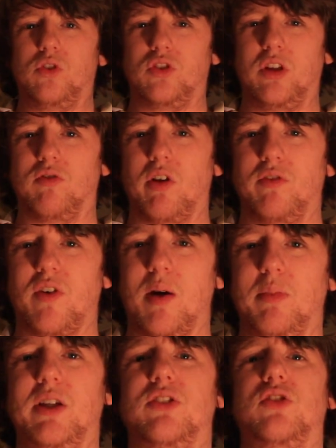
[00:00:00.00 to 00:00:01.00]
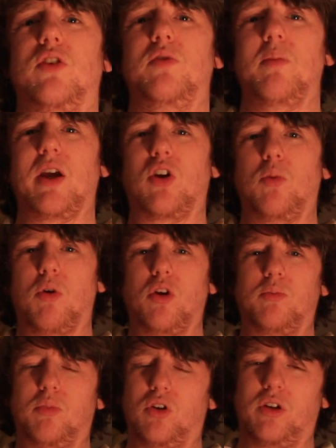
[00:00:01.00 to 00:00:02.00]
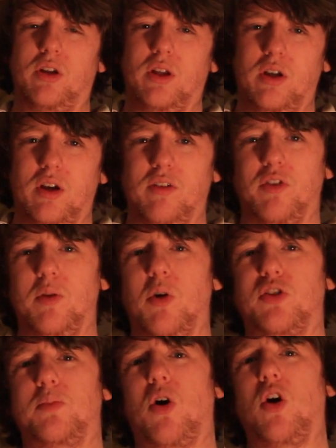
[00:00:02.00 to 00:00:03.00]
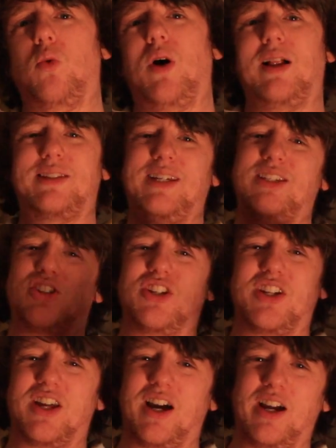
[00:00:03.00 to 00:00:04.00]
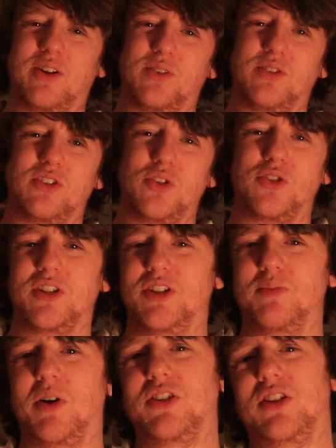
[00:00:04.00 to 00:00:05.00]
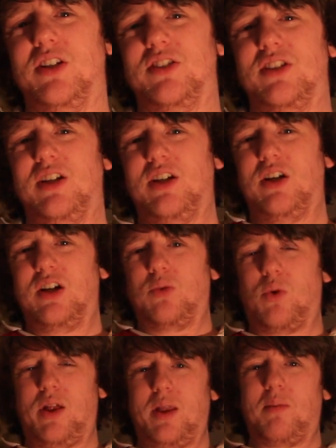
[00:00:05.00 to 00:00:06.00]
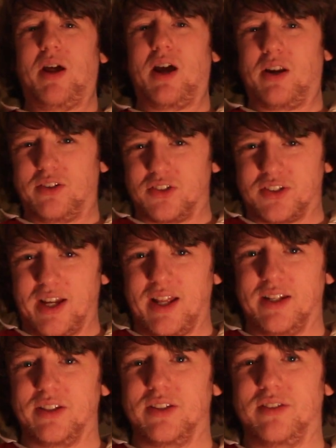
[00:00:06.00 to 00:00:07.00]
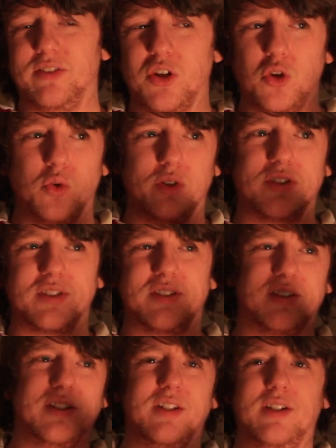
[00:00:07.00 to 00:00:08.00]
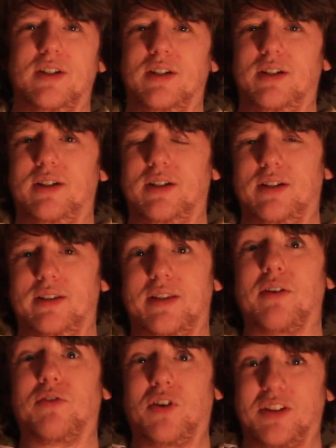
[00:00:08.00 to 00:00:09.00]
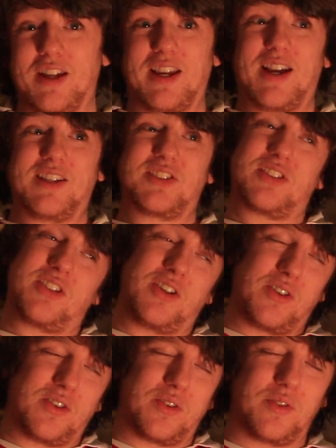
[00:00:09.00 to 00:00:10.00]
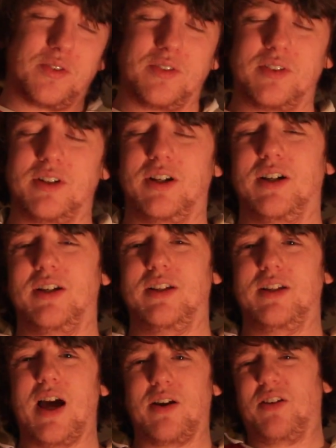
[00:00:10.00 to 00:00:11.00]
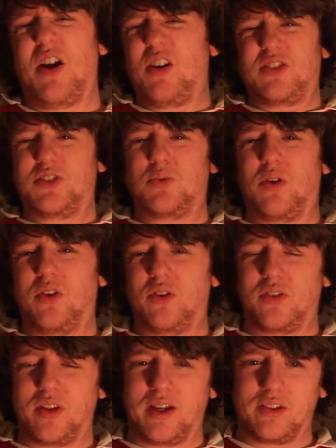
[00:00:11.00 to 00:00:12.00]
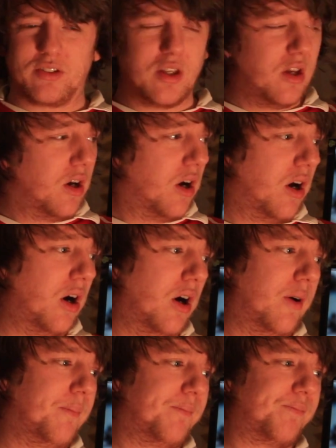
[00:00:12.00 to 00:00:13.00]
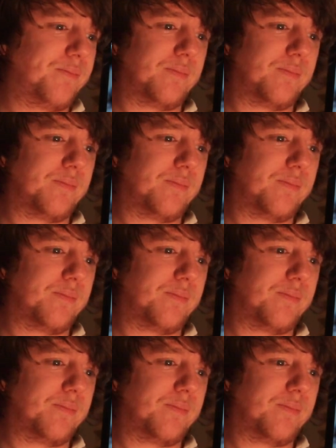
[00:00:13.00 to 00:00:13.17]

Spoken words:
Usually Red Family and stuff, it might come out, but for the most part, while teaching, I don't use it as much because one, they might not understand, and two, it's different, I guess. So I don't know. It's just one of those things. How